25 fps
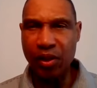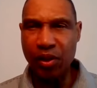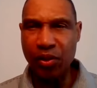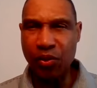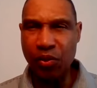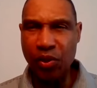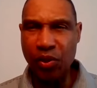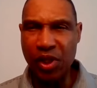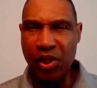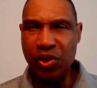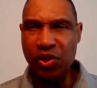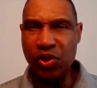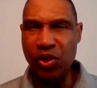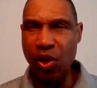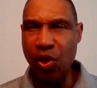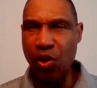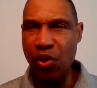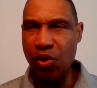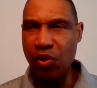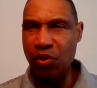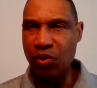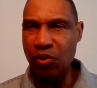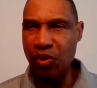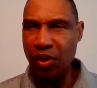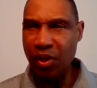
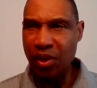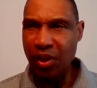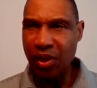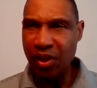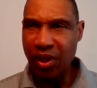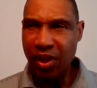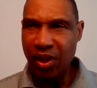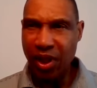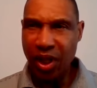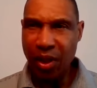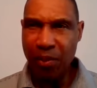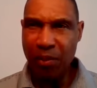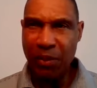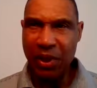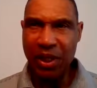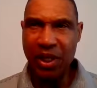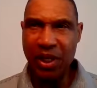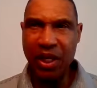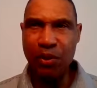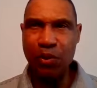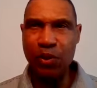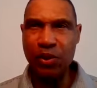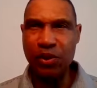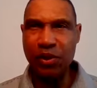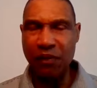Lorenzo, I mean,
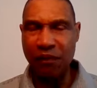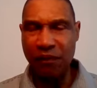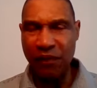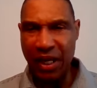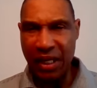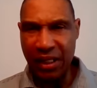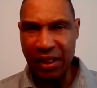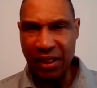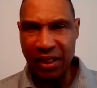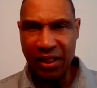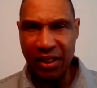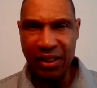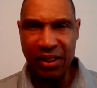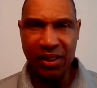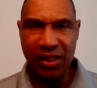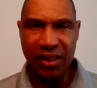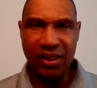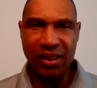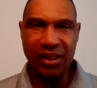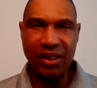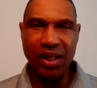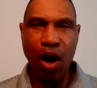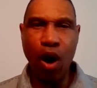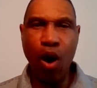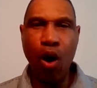he was affecting
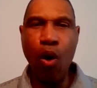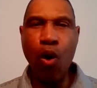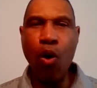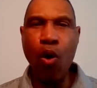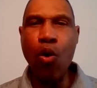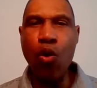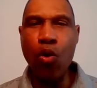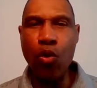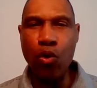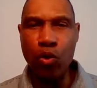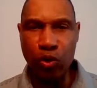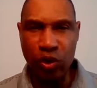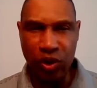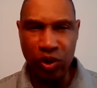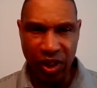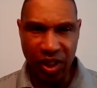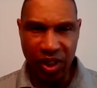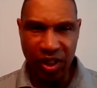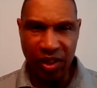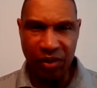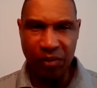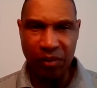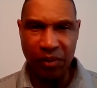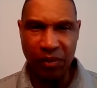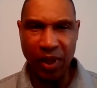the whole
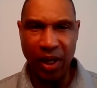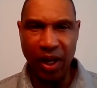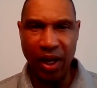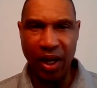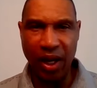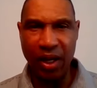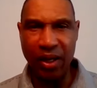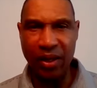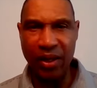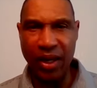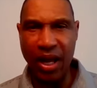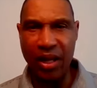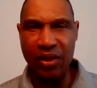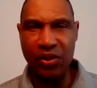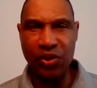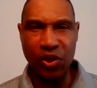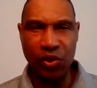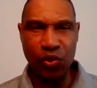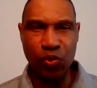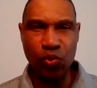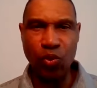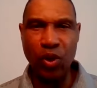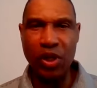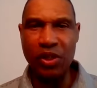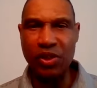team, not
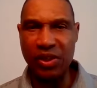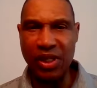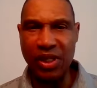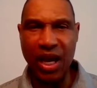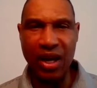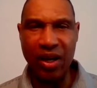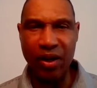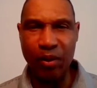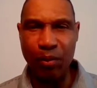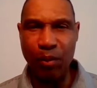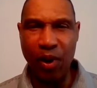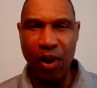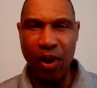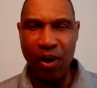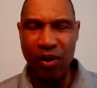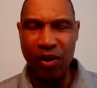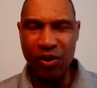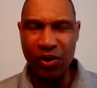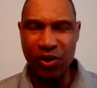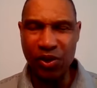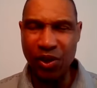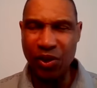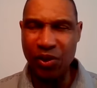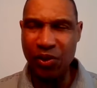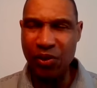just one side of the
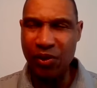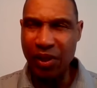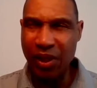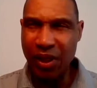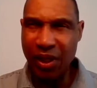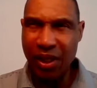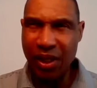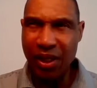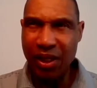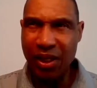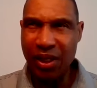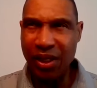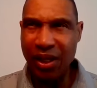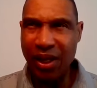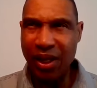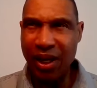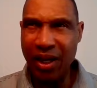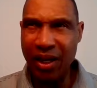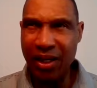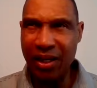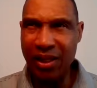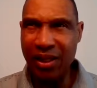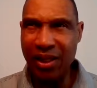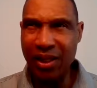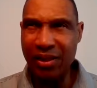ball. So
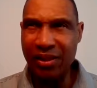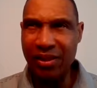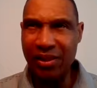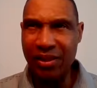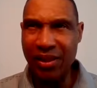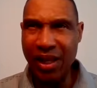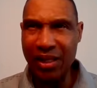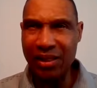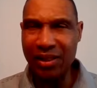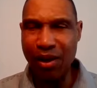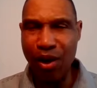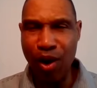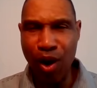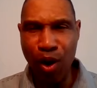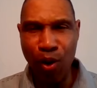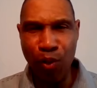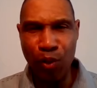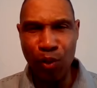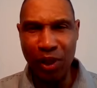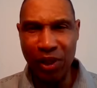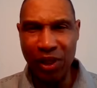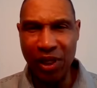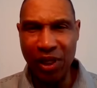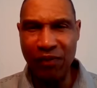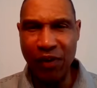that's a hard
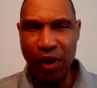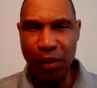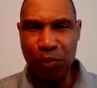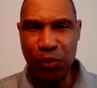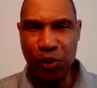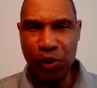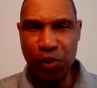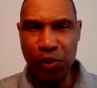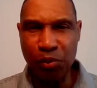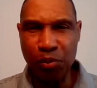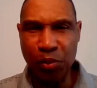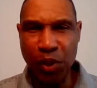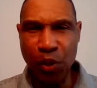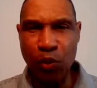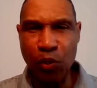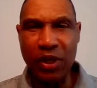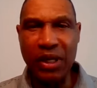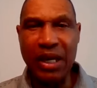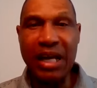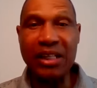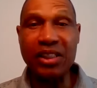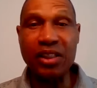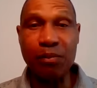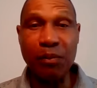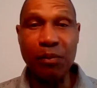one to live up to. But we
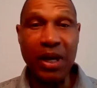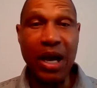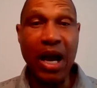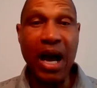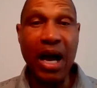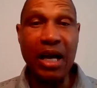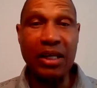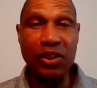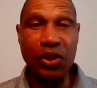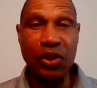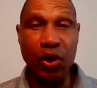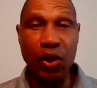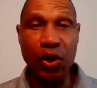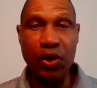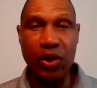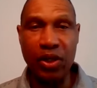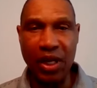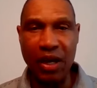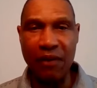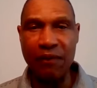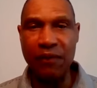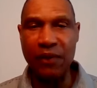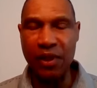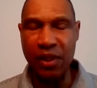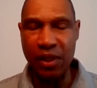got some guys that are
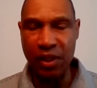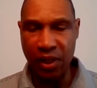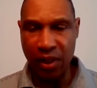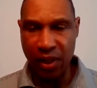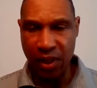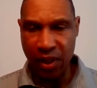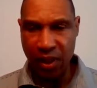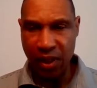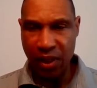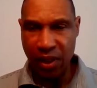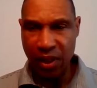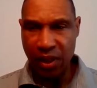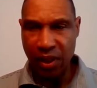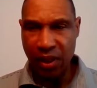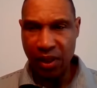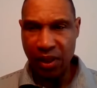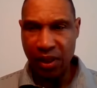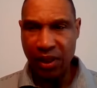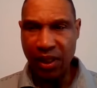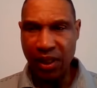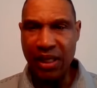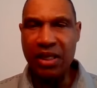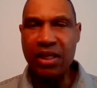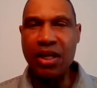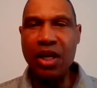definitely
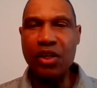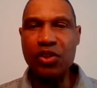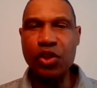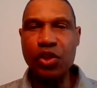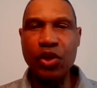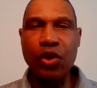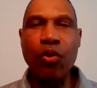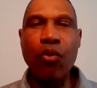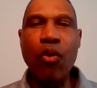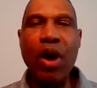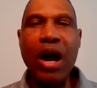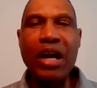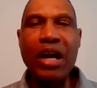leading us in the